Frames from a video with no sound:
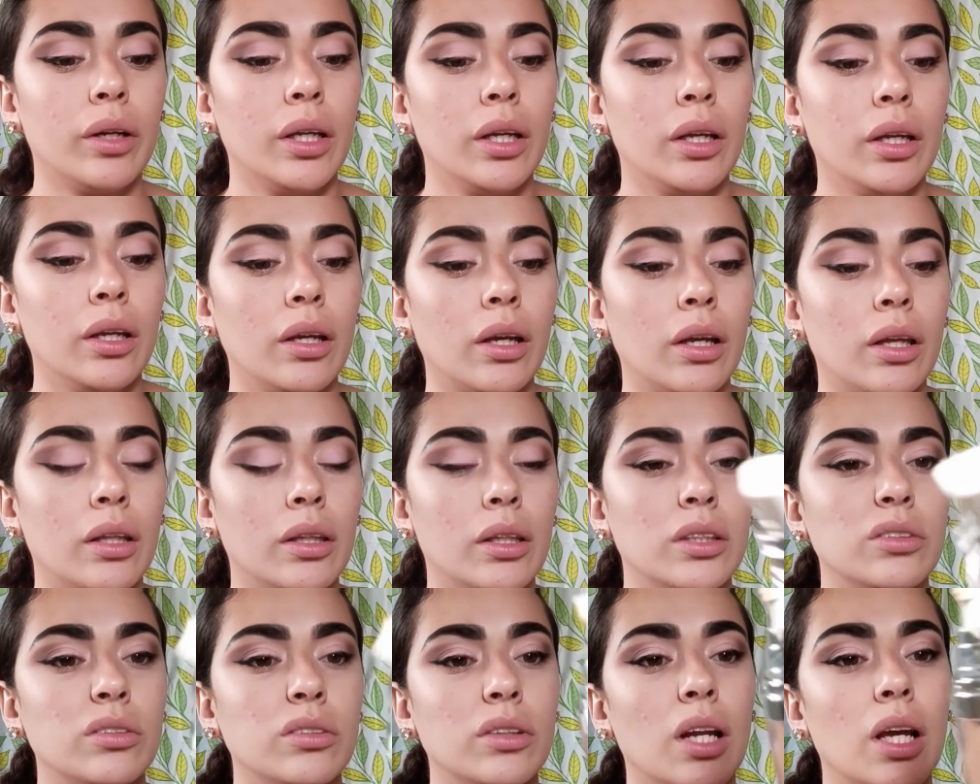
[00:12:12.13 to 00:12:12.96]
and this one
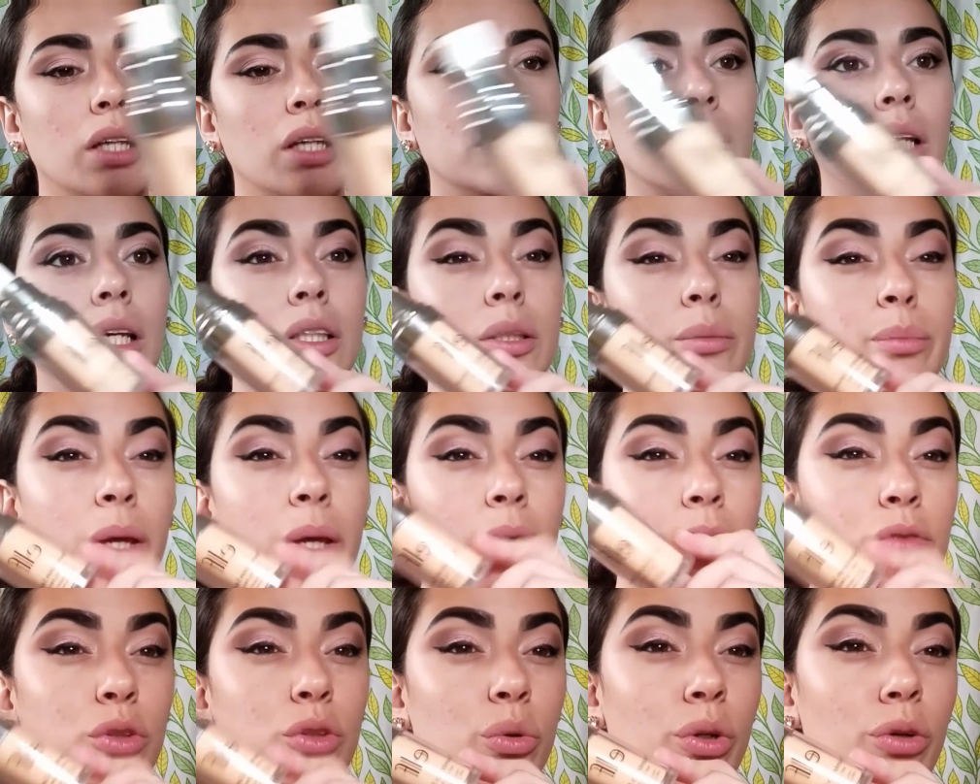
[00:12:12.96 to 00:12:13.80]
has SPF
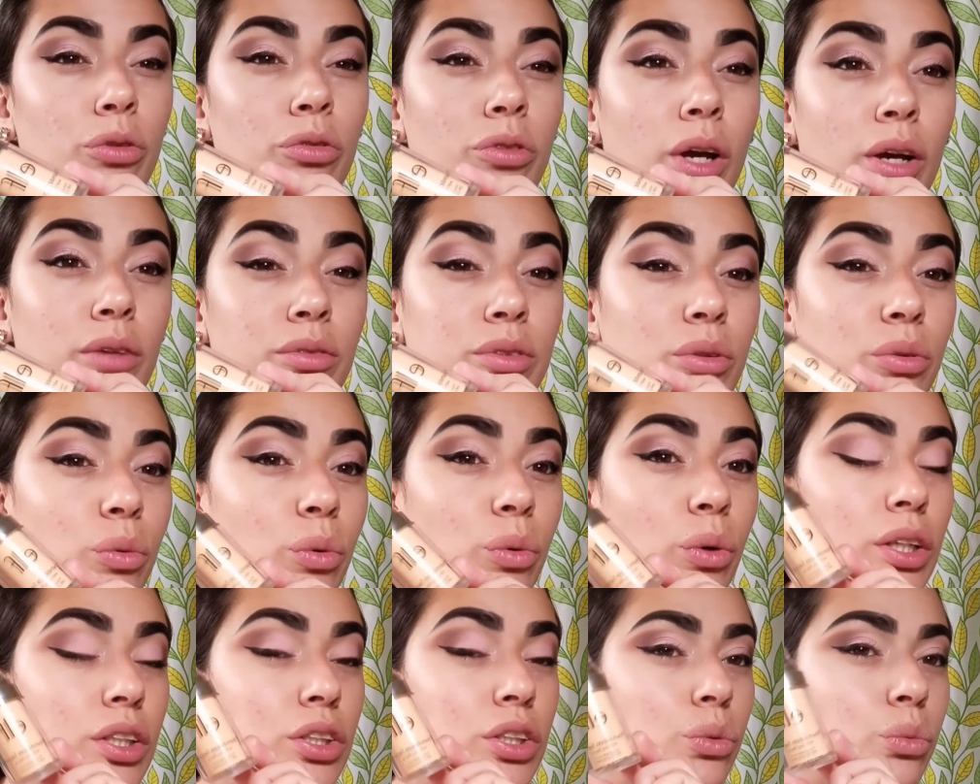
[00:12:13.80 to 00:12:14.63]
25, so it's
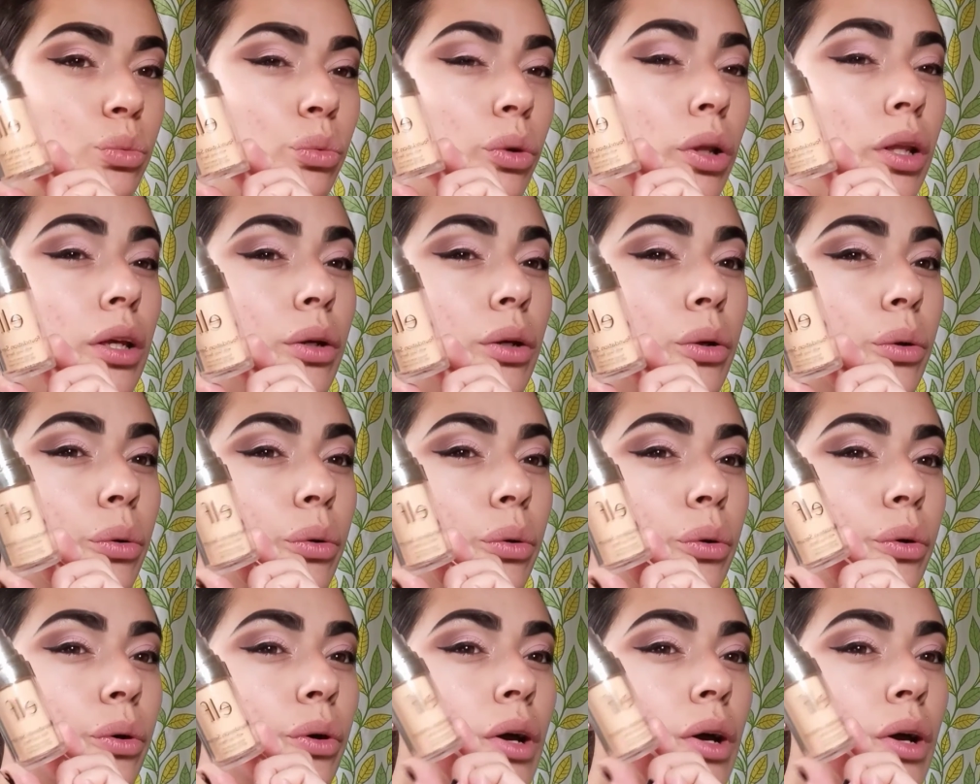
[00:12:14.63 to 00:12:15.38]
really cool